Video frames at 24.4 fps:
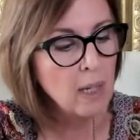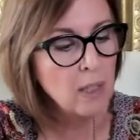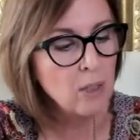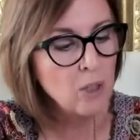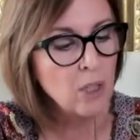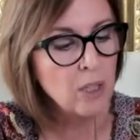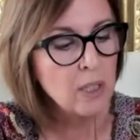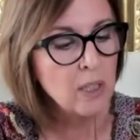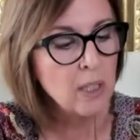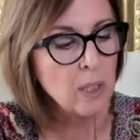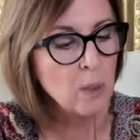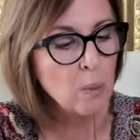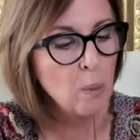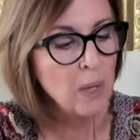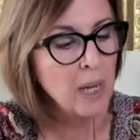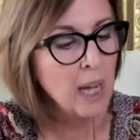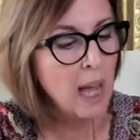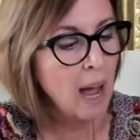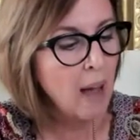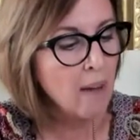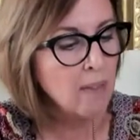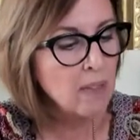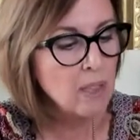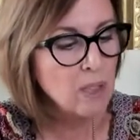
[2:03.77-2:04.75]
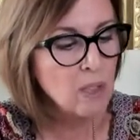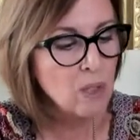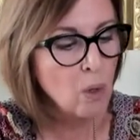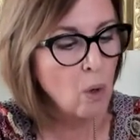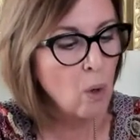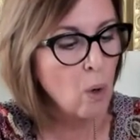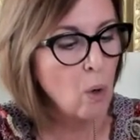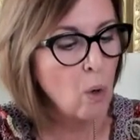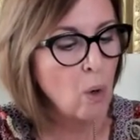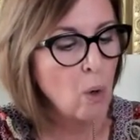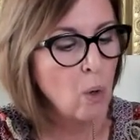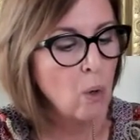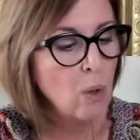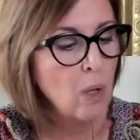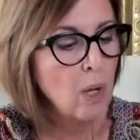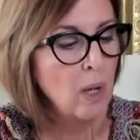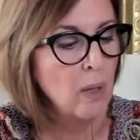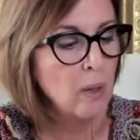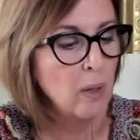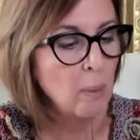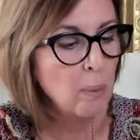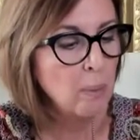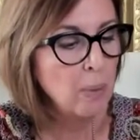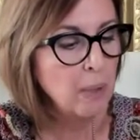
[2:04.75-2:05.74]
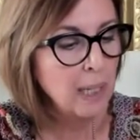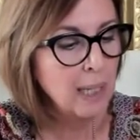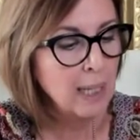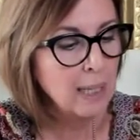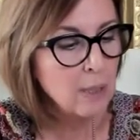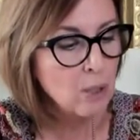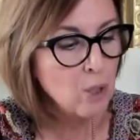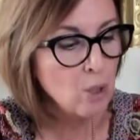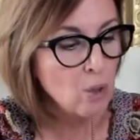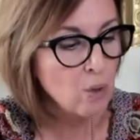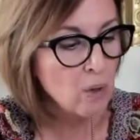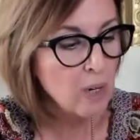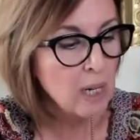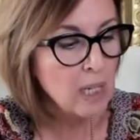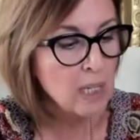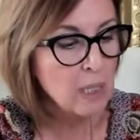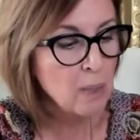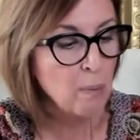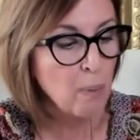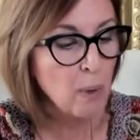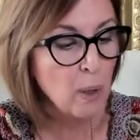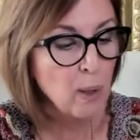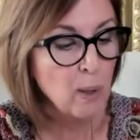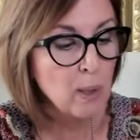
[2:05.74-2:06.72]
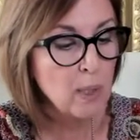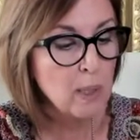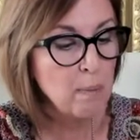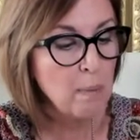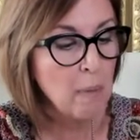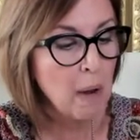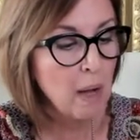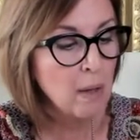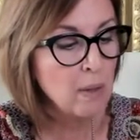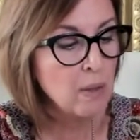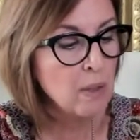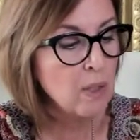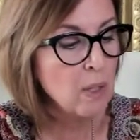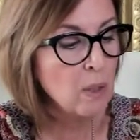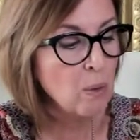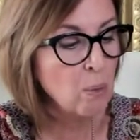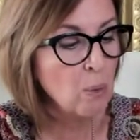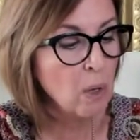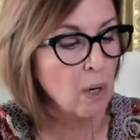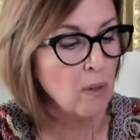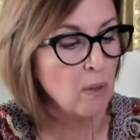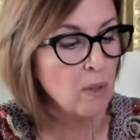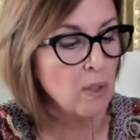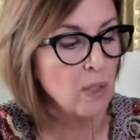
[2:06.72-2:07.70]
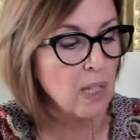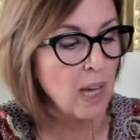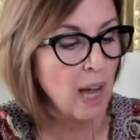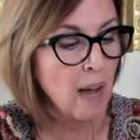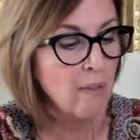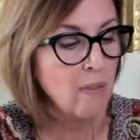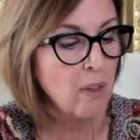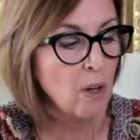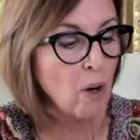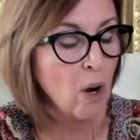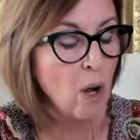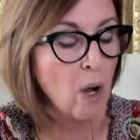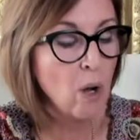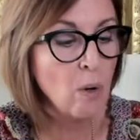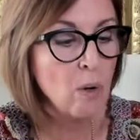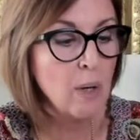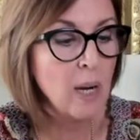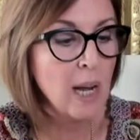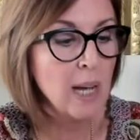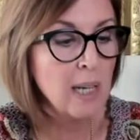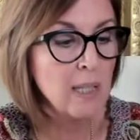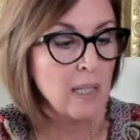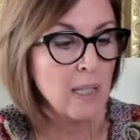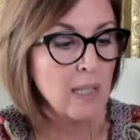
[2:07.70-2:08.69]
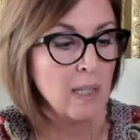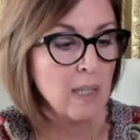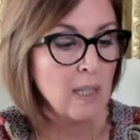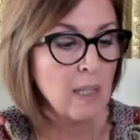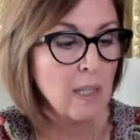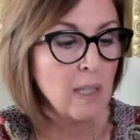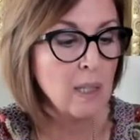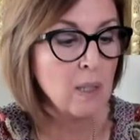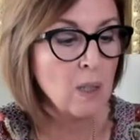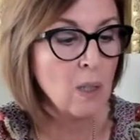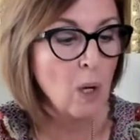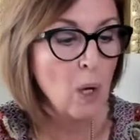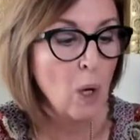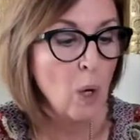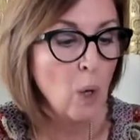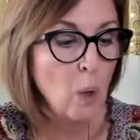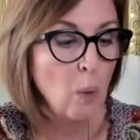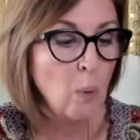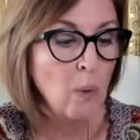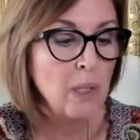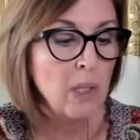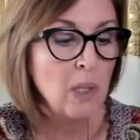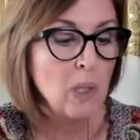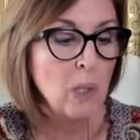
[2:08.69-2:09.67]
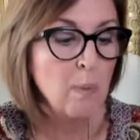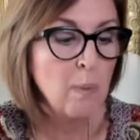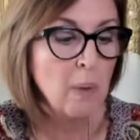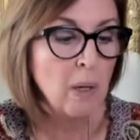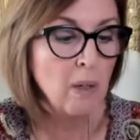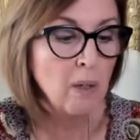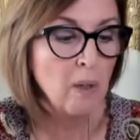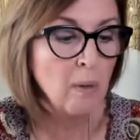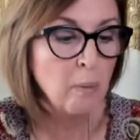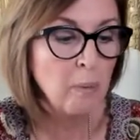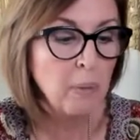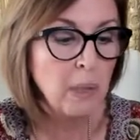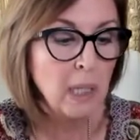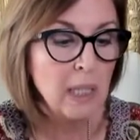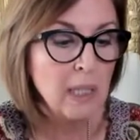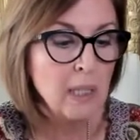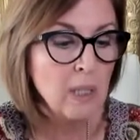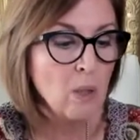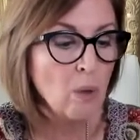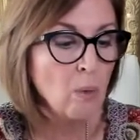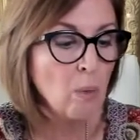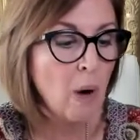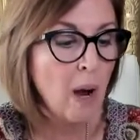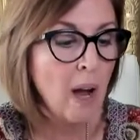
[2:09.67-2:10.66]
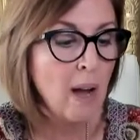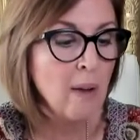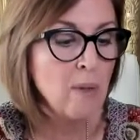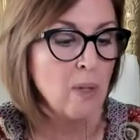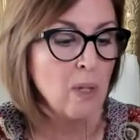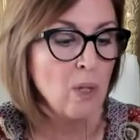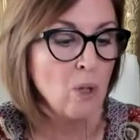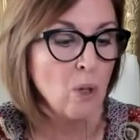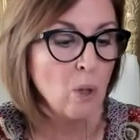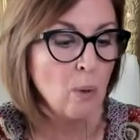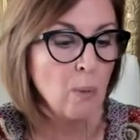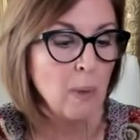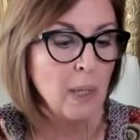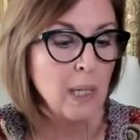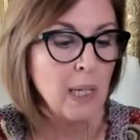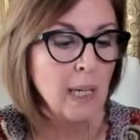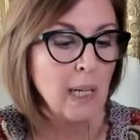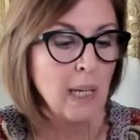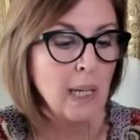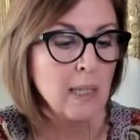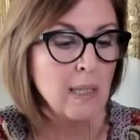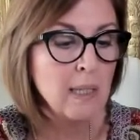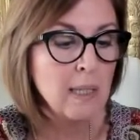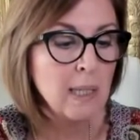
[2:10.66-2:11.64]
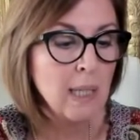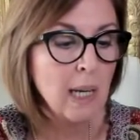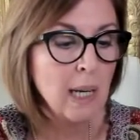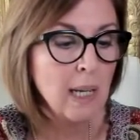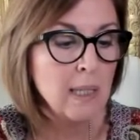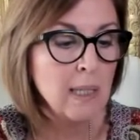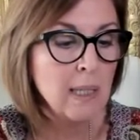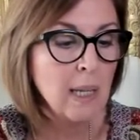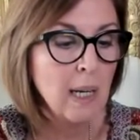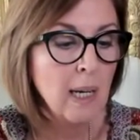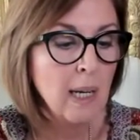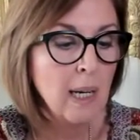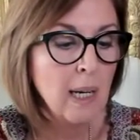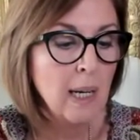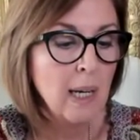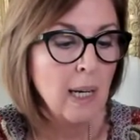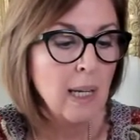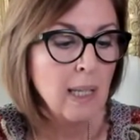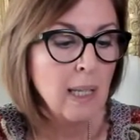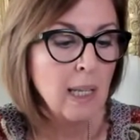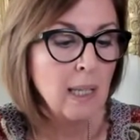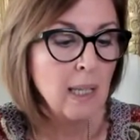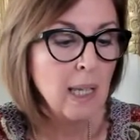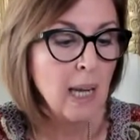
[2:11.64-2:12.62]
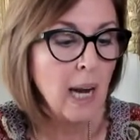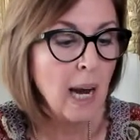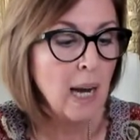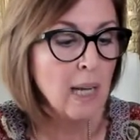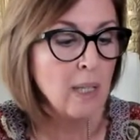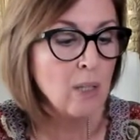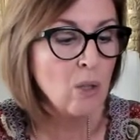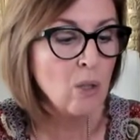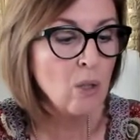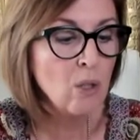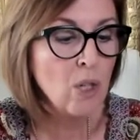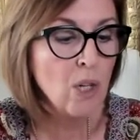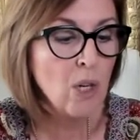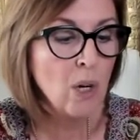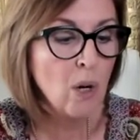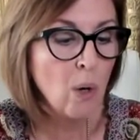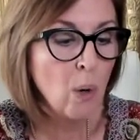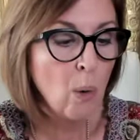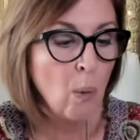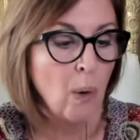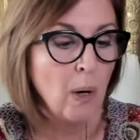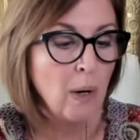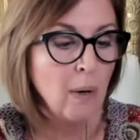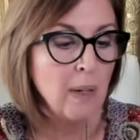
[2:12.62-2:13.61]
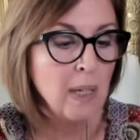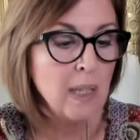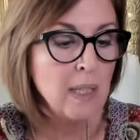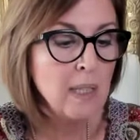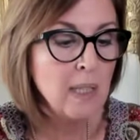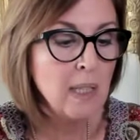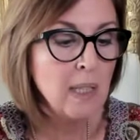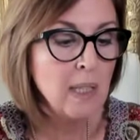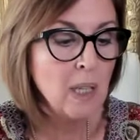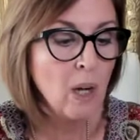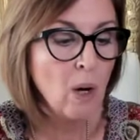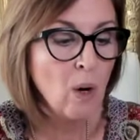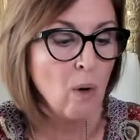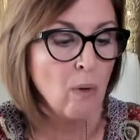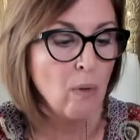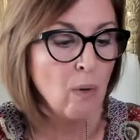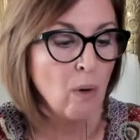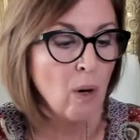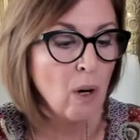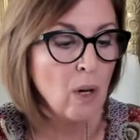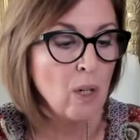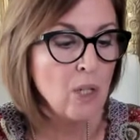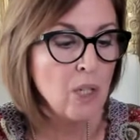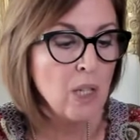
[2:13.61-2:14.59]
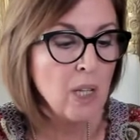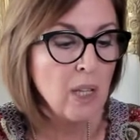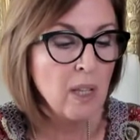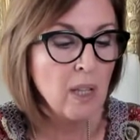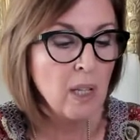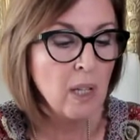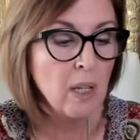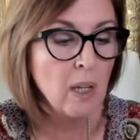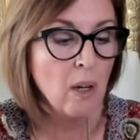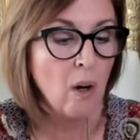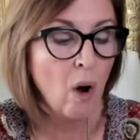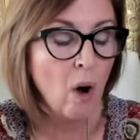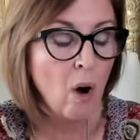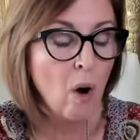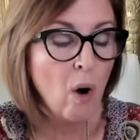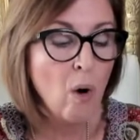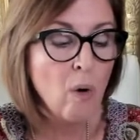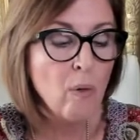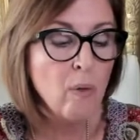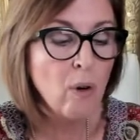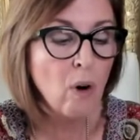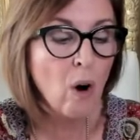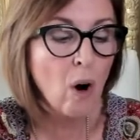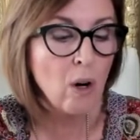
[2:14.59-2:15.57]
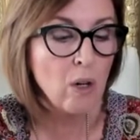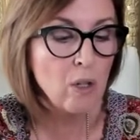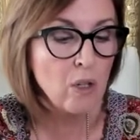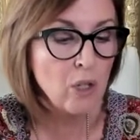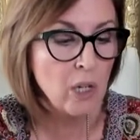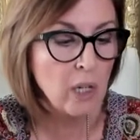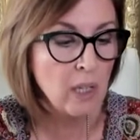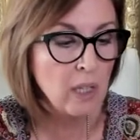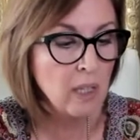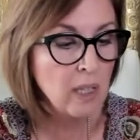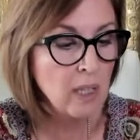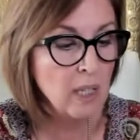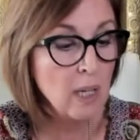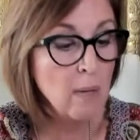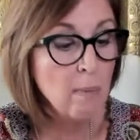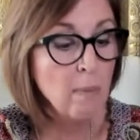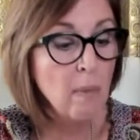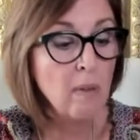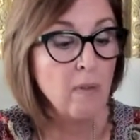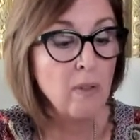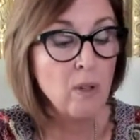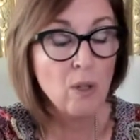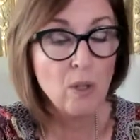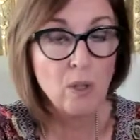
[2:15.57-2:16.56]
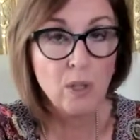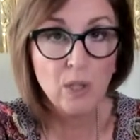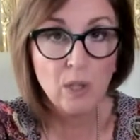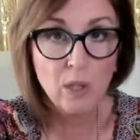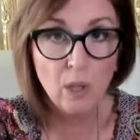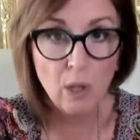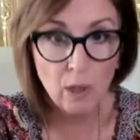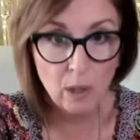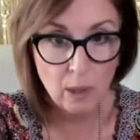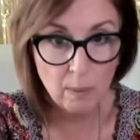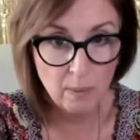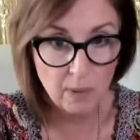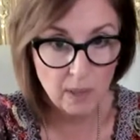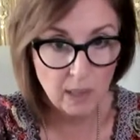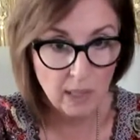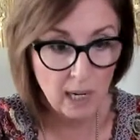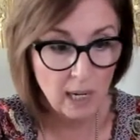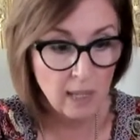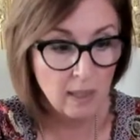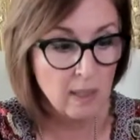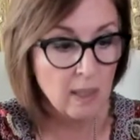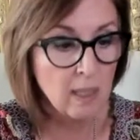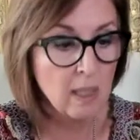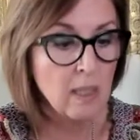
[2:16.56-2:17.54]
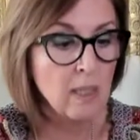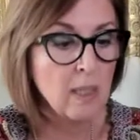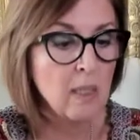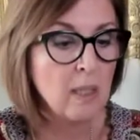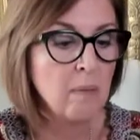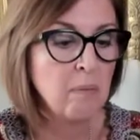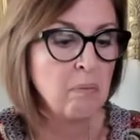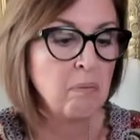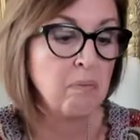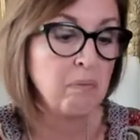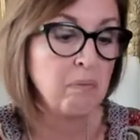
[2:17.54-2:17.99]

Just as we have a soul, the plants, trees, birds, mountains, and rivers have their own essences. When the Spirit of Place arrives in your reading, it says that the answer to your query is in the overarching theme of your circumstances.